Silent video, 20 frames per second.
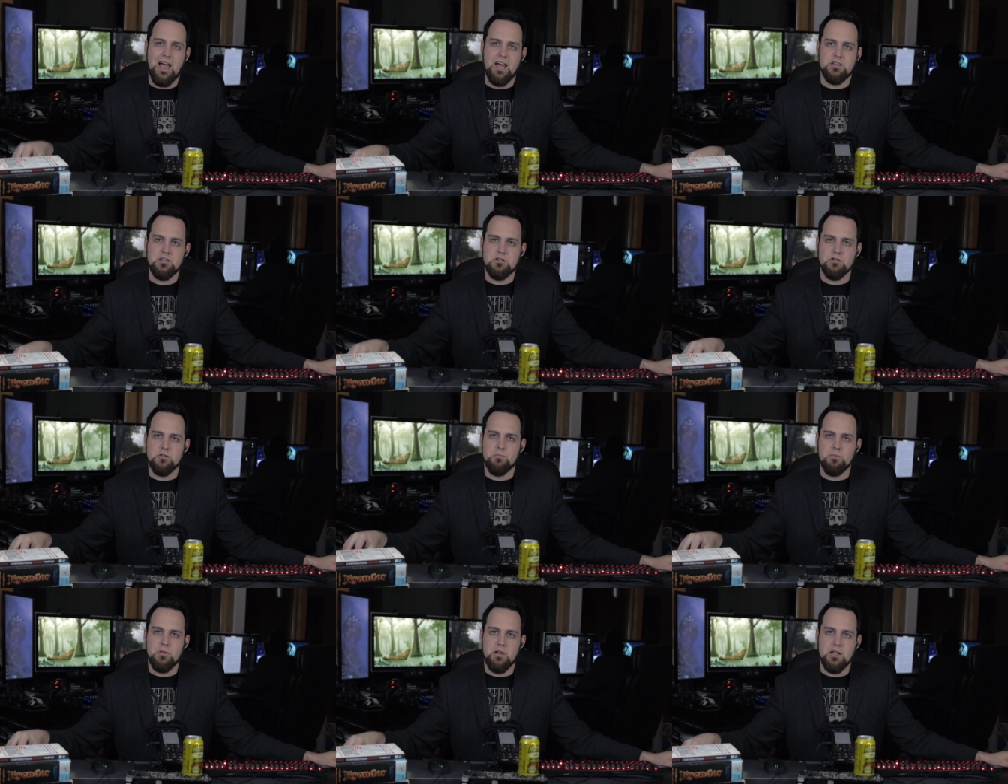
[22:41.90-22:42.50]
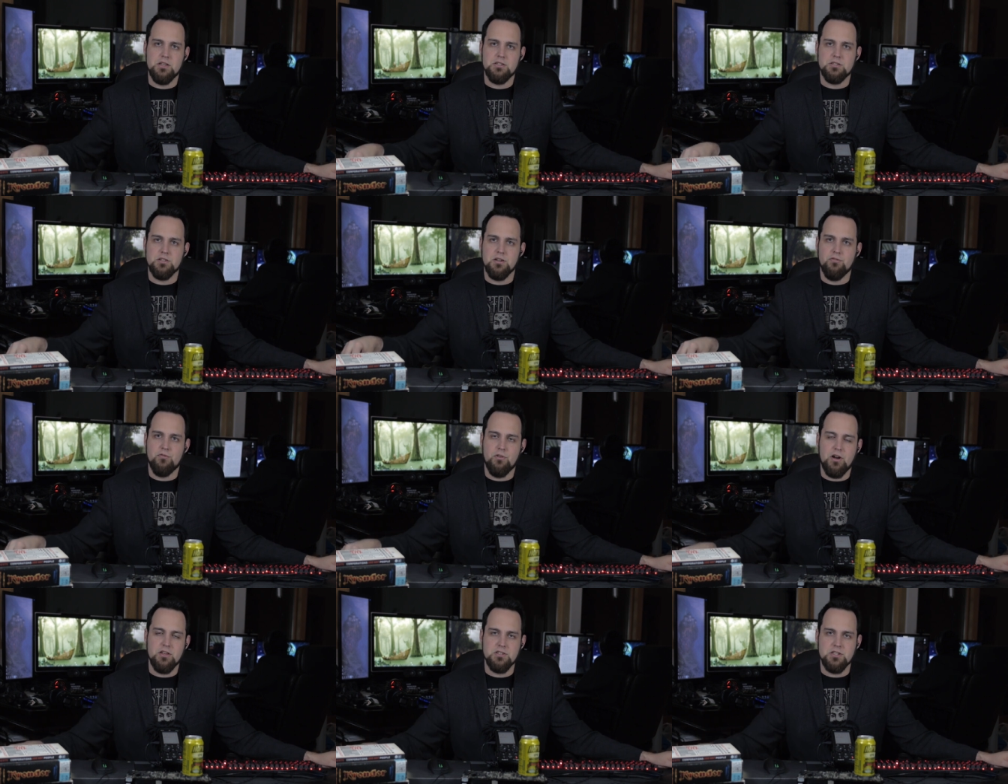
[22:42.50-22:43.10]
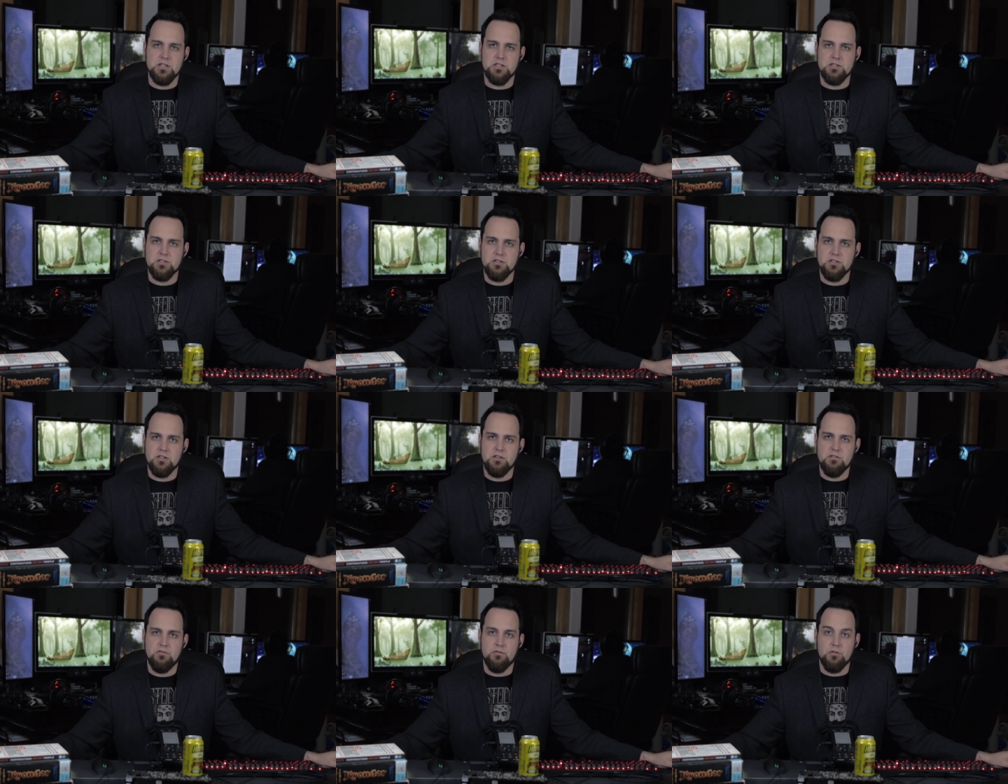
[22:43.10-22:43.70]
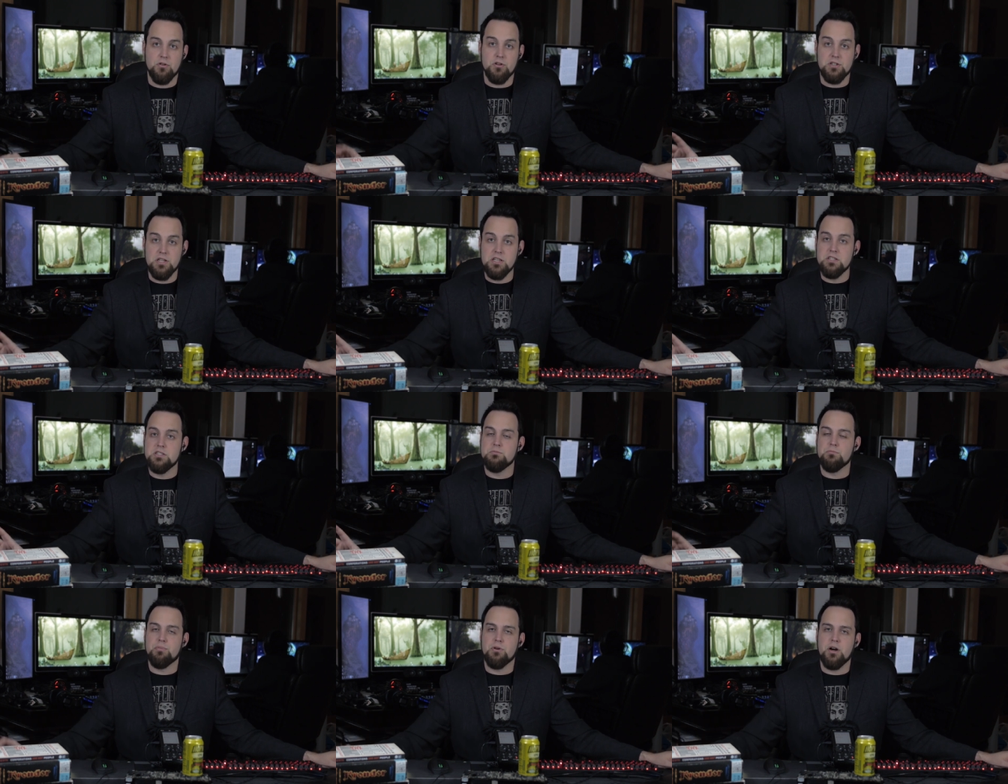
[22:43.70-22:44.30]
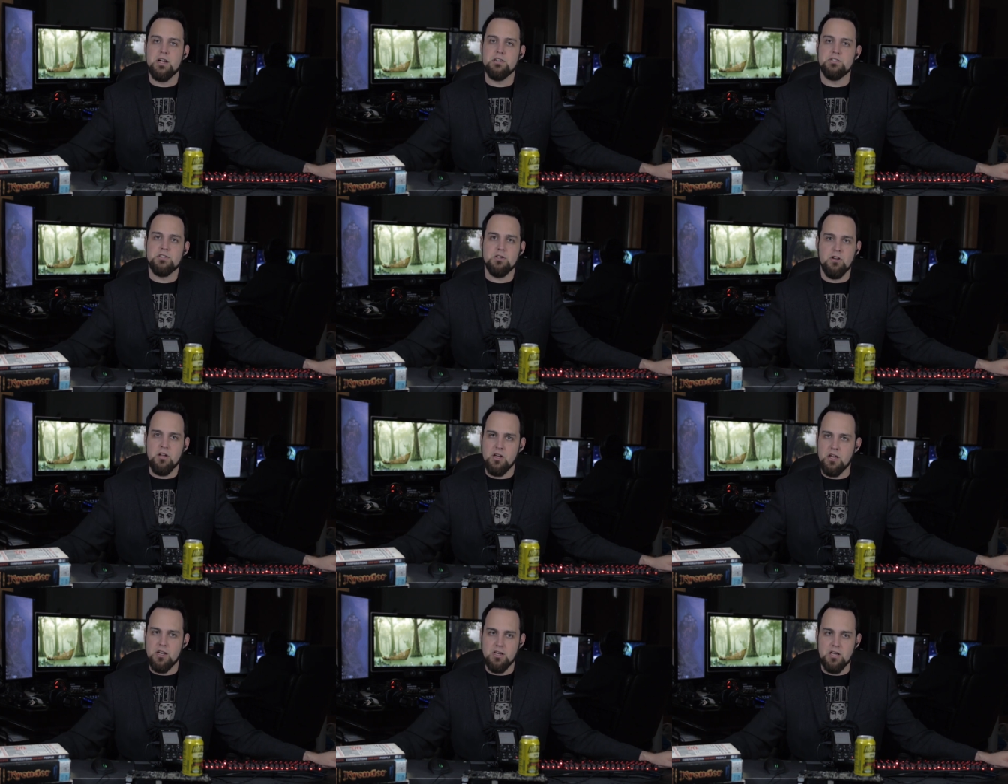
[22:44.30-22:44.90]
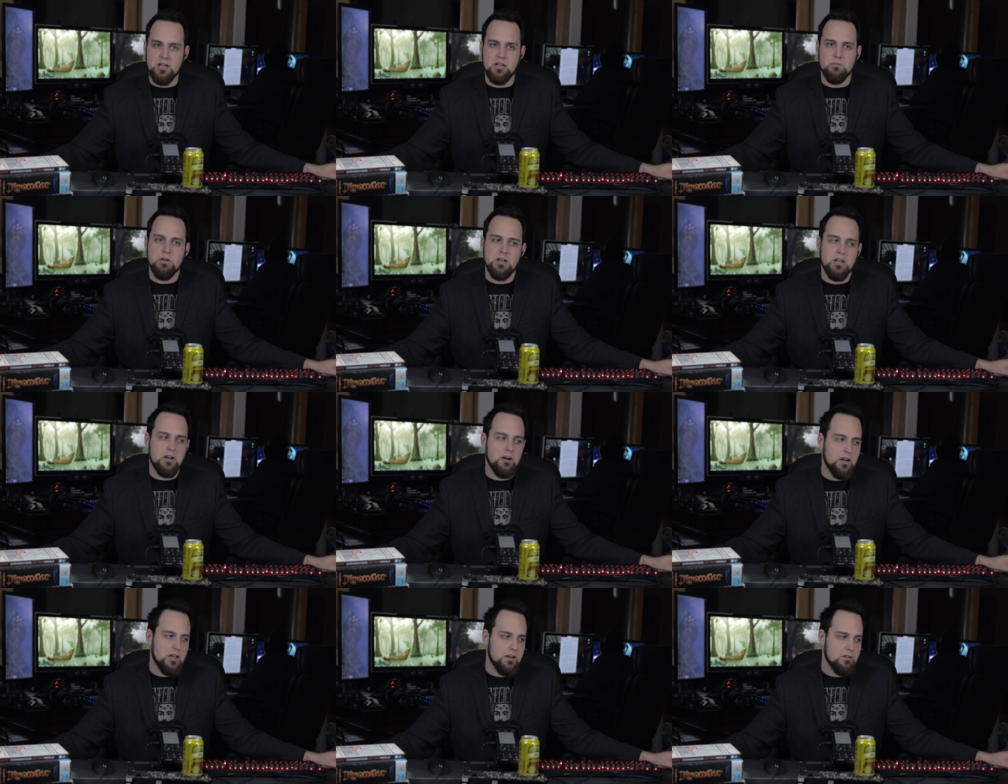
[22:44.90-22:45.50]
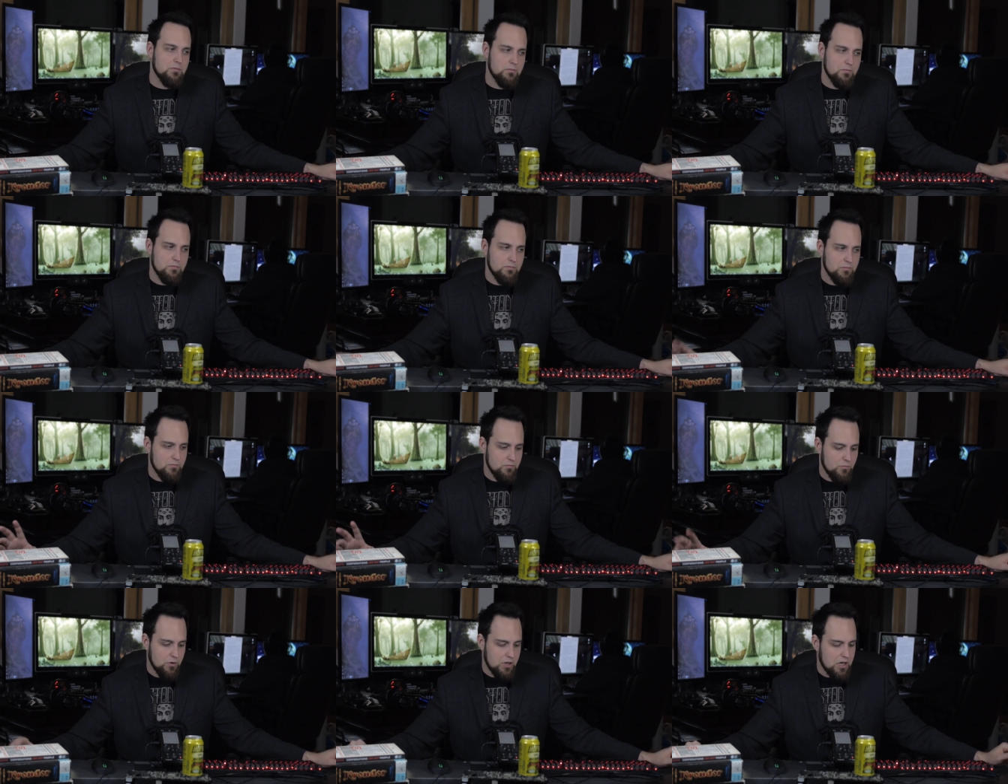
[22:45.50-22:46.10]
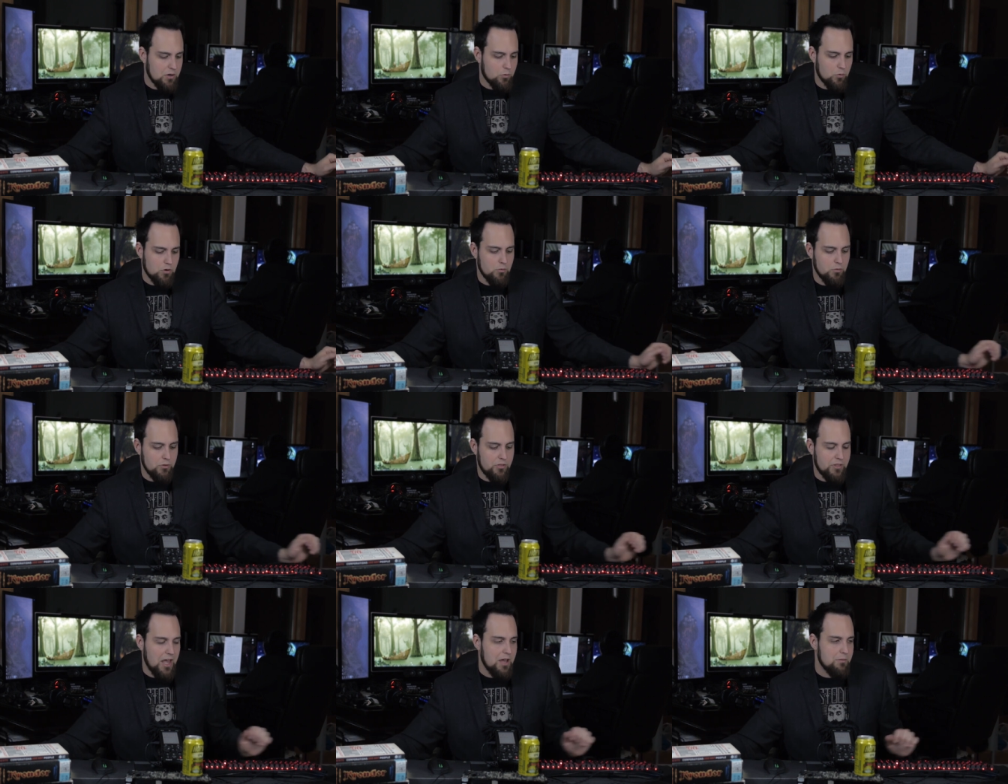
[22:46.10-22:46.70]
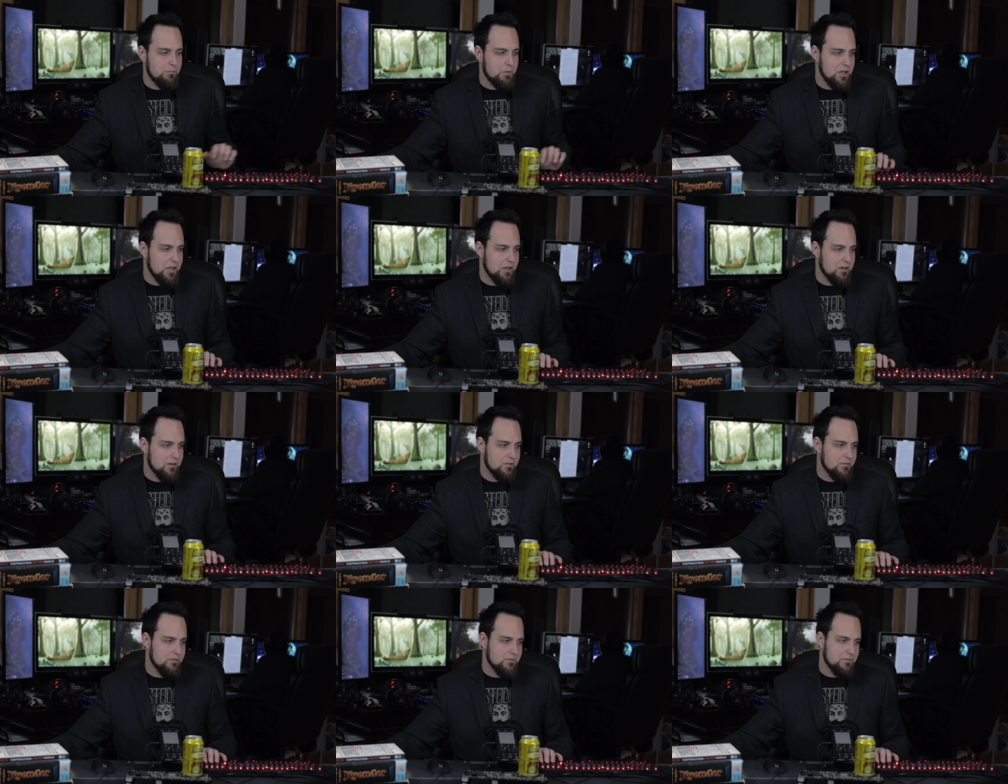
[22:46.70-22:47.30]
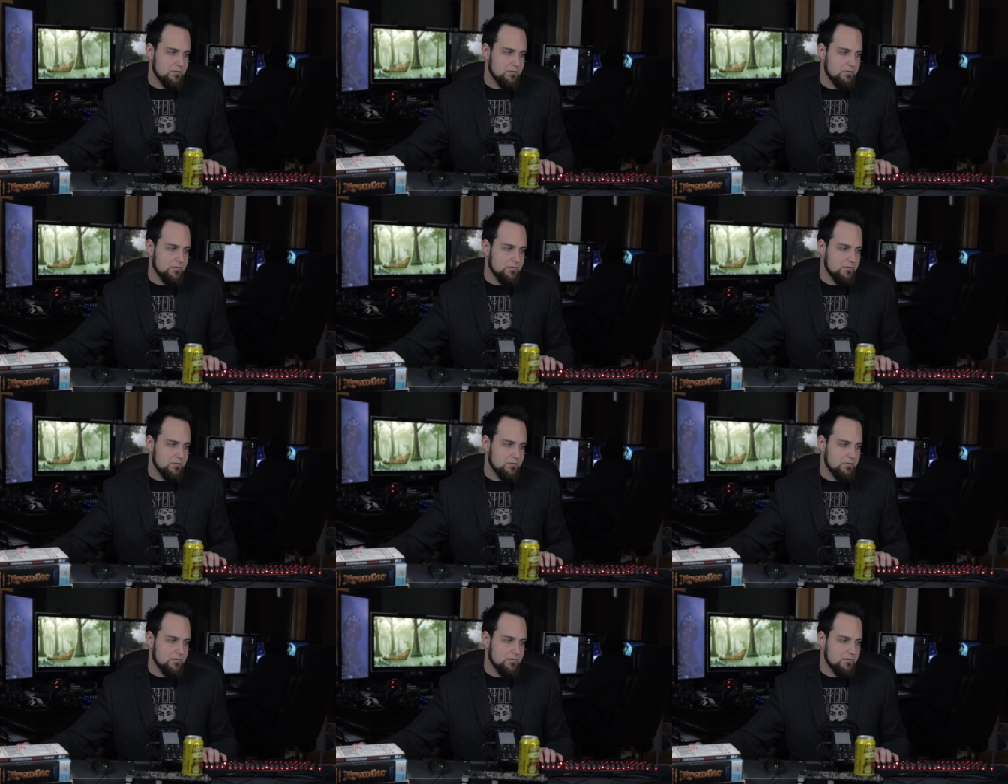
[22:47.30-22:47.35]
at your place of residence for a decent price, you can get gigabit internet. What kind of world would that be?